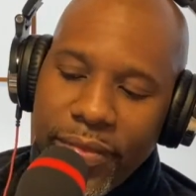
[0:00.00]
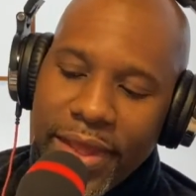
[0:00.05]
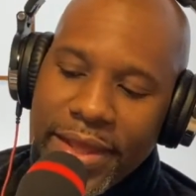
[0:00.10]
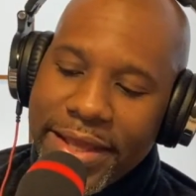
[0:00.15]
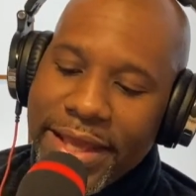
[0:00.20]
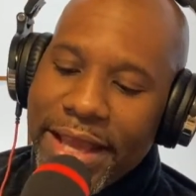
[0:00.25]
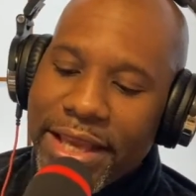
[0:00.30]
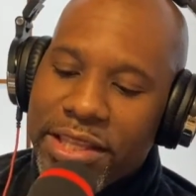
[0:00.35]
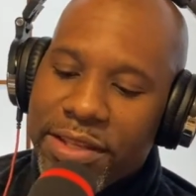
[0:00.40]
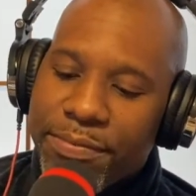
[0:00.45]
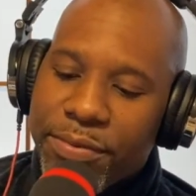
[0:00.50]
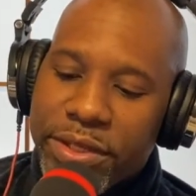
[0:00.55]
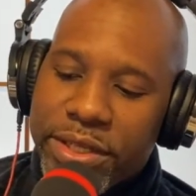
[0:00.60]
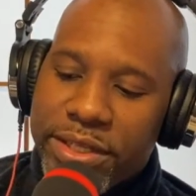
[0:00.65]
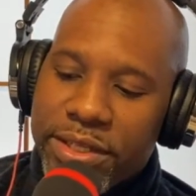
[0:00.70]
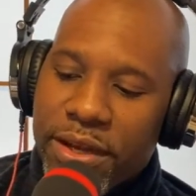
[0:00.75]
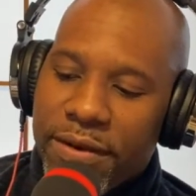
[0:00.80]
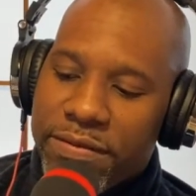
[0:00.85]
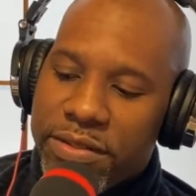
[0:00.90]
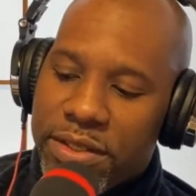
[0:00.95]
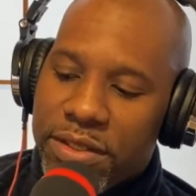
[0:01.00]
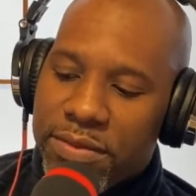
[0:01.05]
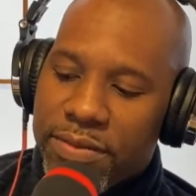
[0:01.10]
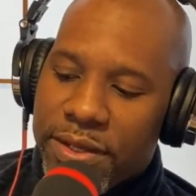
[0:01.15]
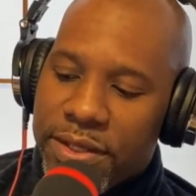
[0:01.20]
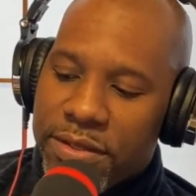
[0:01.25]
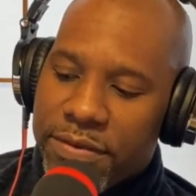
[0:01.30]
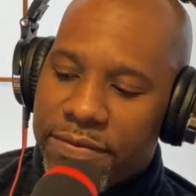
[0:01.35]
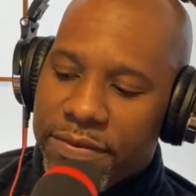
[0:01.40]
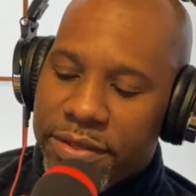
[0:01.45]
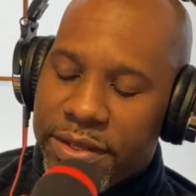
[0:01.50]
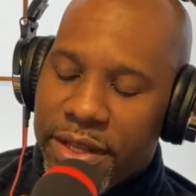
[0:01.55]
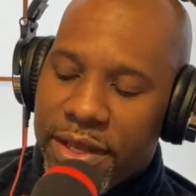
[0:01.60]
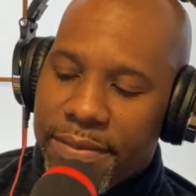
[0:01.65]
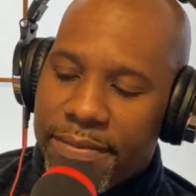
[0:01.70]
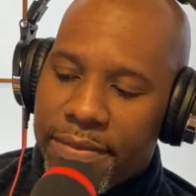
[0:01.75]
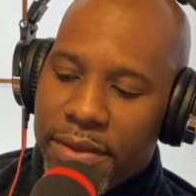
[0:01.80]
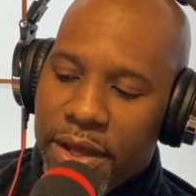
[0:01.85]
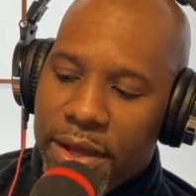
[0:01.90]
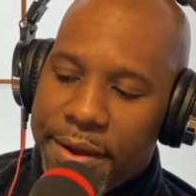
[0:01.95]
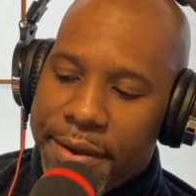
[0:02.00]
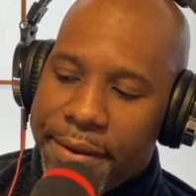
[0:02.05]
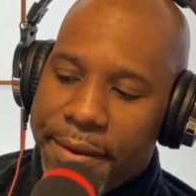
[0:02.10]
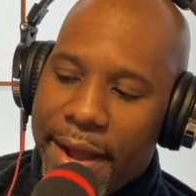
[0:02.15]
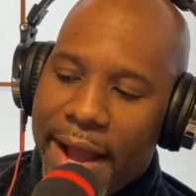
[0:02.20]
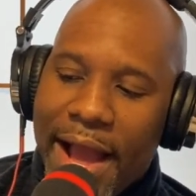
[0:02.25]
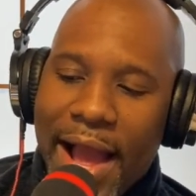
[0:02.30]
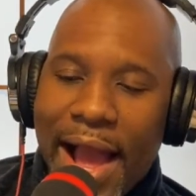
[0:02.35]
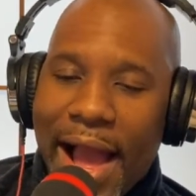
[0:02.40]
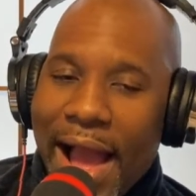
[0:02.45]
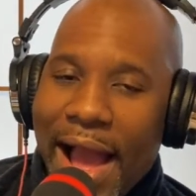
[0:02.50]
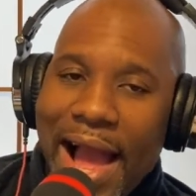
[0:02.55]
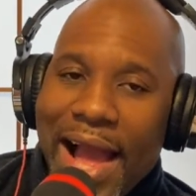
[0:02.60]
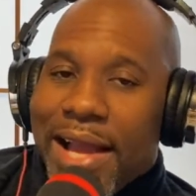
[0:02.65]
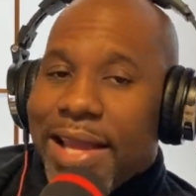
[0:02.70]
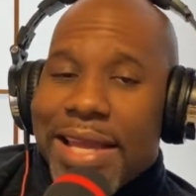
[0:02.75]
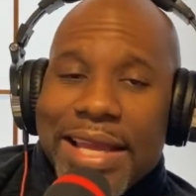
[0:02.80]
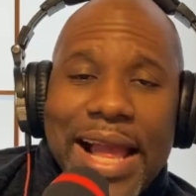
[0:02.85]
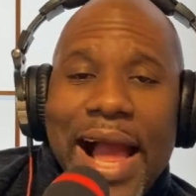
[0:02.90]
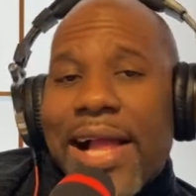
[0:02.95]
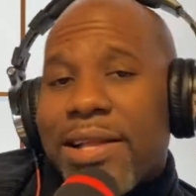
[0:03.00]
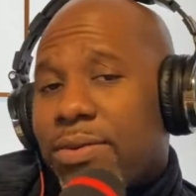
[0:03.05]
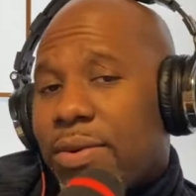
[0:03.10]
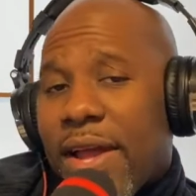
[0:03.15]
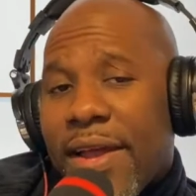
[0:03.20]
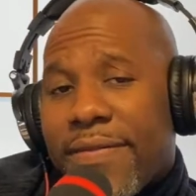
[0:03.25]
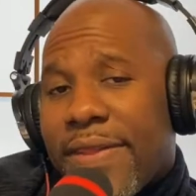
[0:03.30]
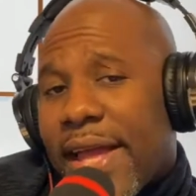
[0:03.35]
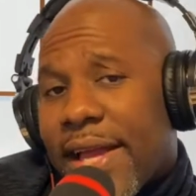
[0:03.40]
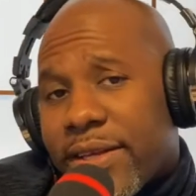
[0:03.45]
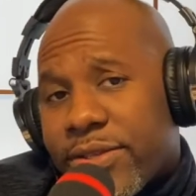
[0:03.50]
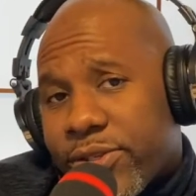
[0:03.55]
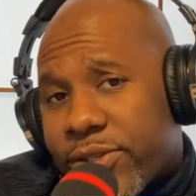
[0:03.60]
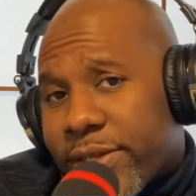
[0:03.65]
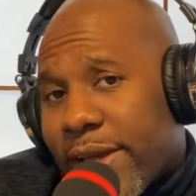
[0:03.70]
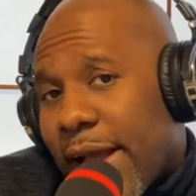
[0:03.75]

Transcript: yeah, it's a pretty tough situation for them. Again, I don't have the answers.